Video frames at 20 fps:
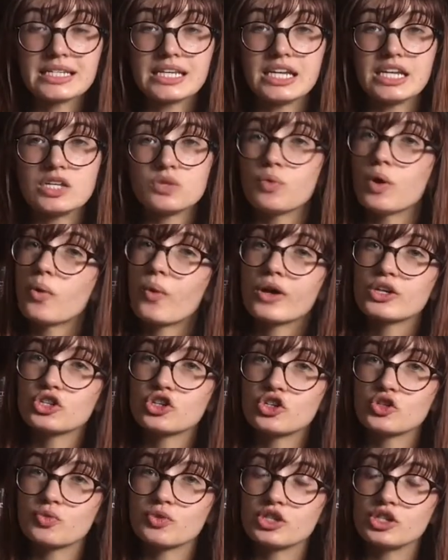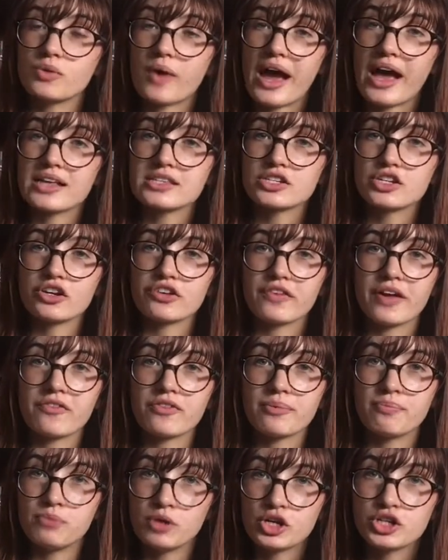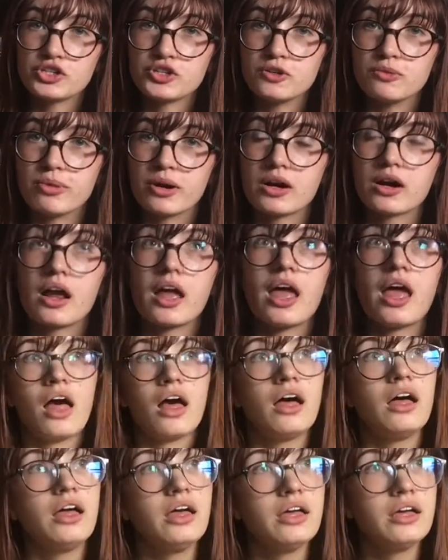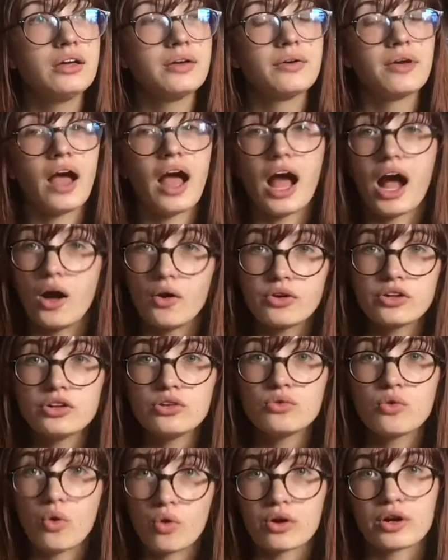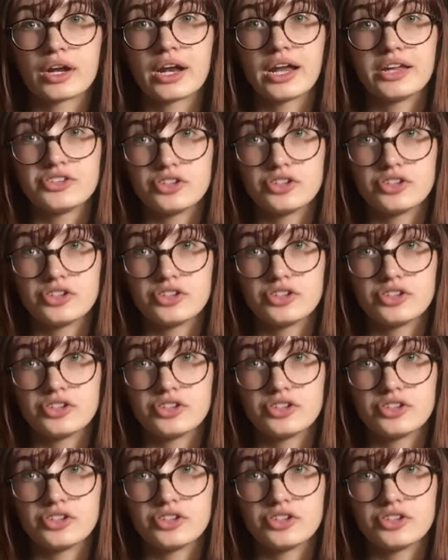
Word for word: is, what questions would you ask your favorite booktuber? How do you organize